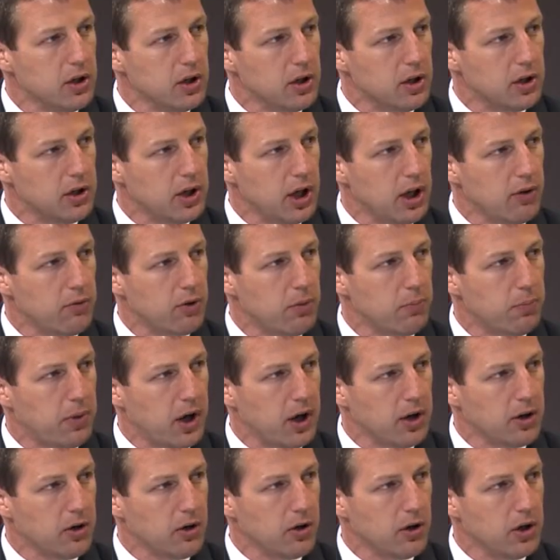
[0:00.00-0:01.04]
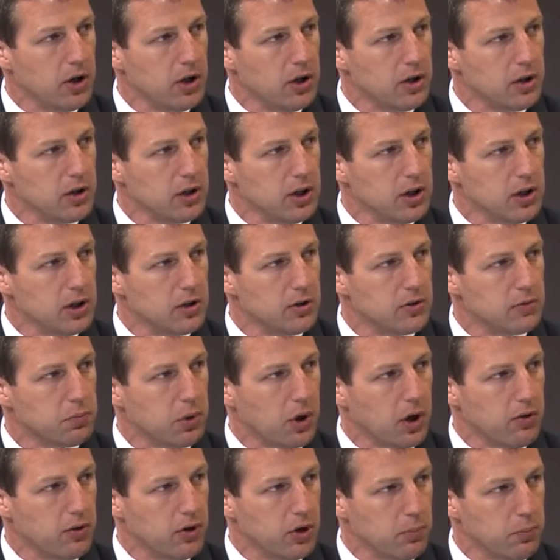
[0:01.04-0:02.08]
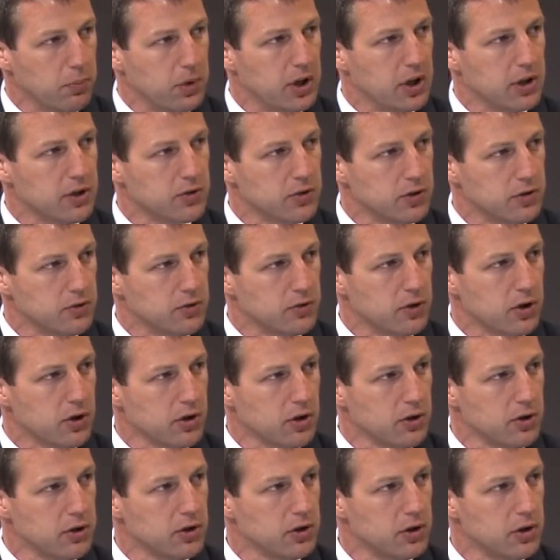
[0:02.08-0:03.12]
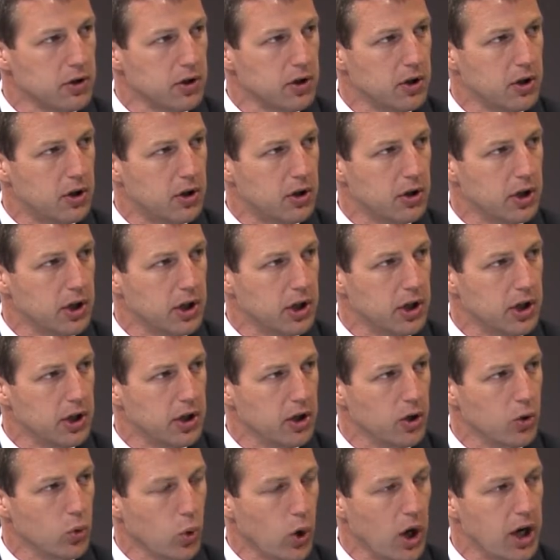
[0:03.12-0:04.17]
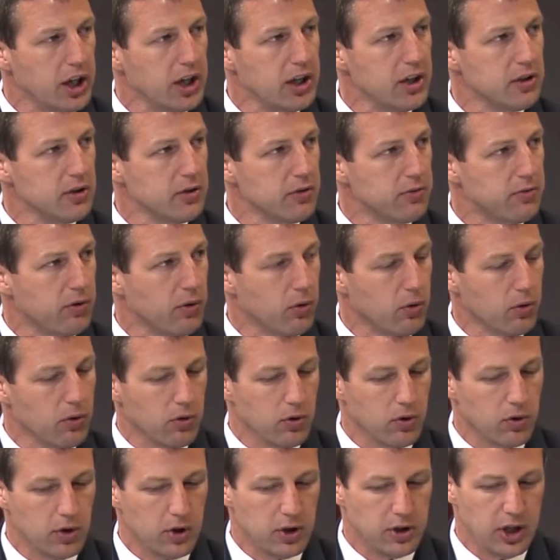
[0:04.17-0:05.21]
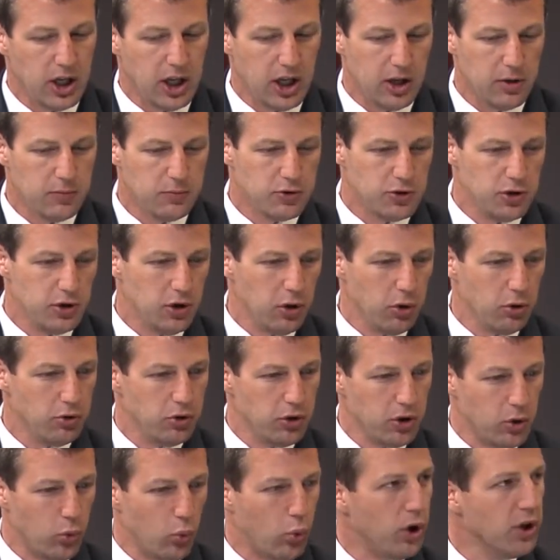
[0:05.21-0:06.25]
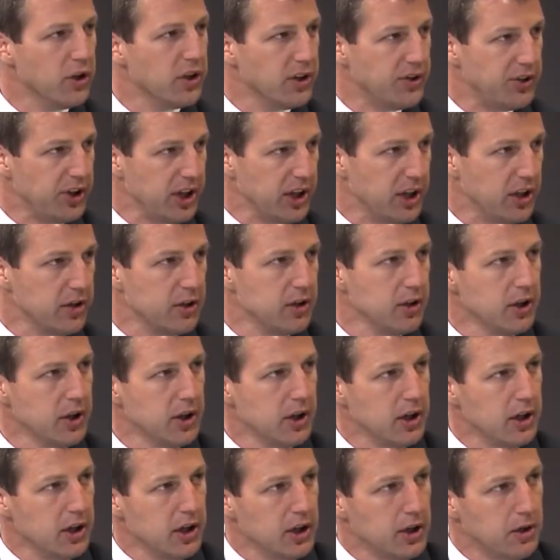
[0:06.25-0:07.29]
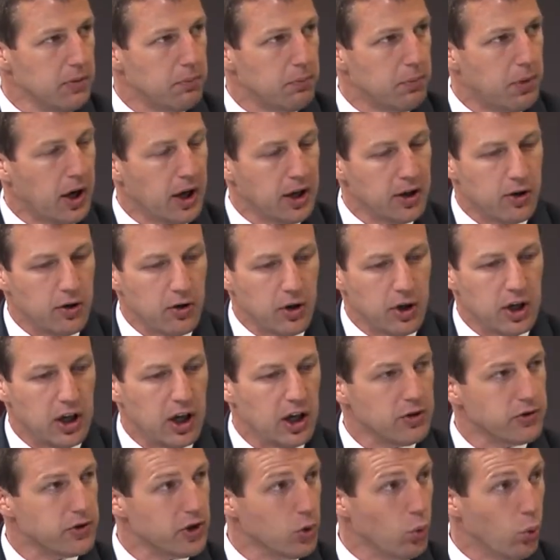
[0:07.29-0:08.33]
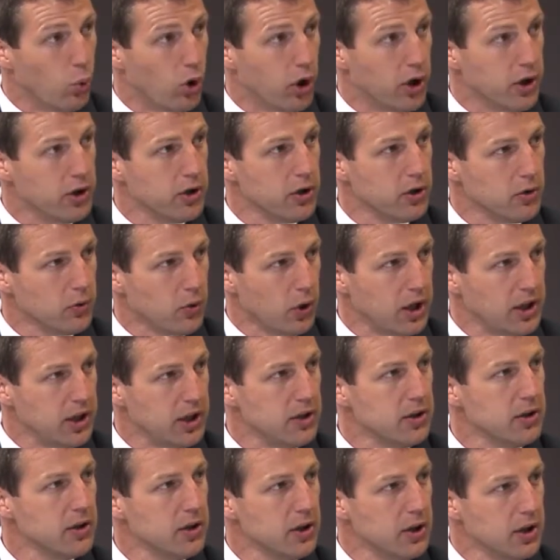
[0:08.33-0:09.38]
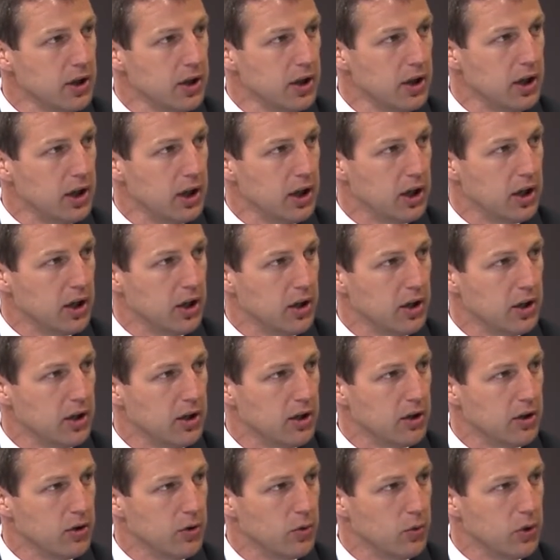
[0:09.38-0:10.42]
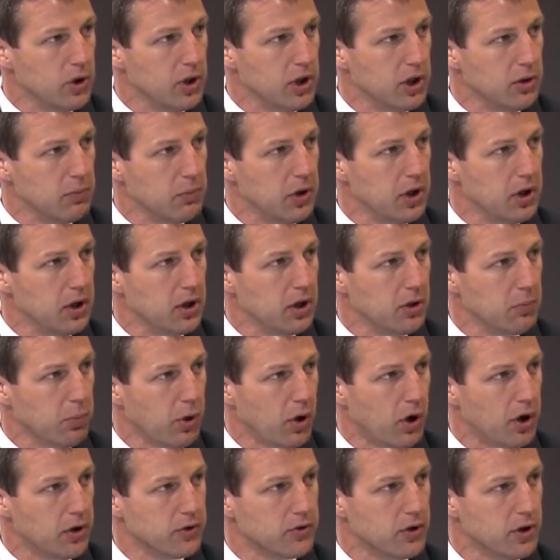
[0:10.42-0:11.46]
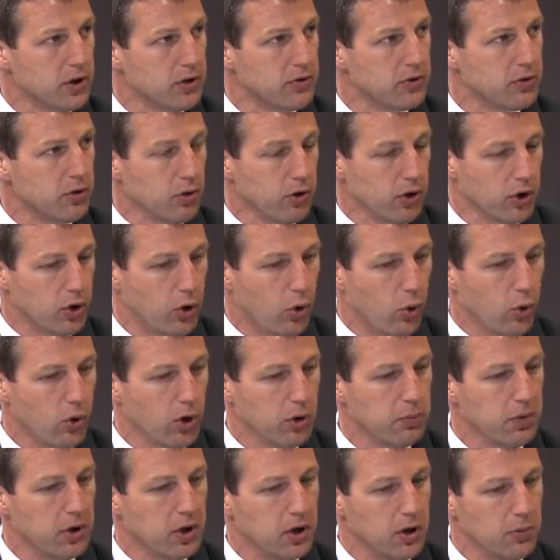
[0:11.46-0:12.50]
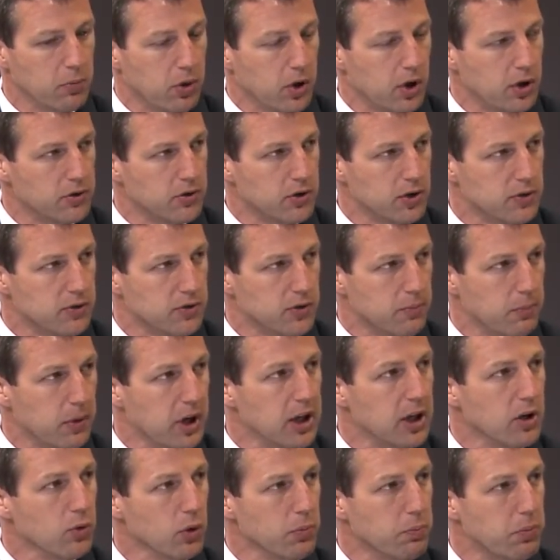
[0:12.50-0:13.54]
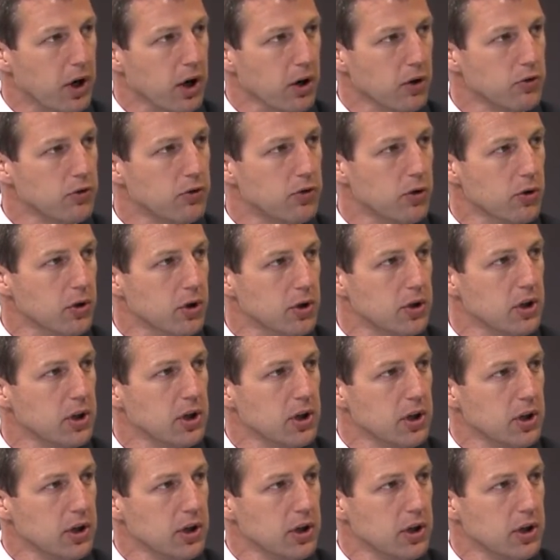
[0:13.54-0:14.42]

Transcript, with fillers: the dam on Pine Creek mm -hmm. is probably our biggest concern. On a rating for dams, you go to one to 10 mm -hmm. Pine Creek has a one rating, and we had been in the process, or the Corps had been in the process of making repairs to it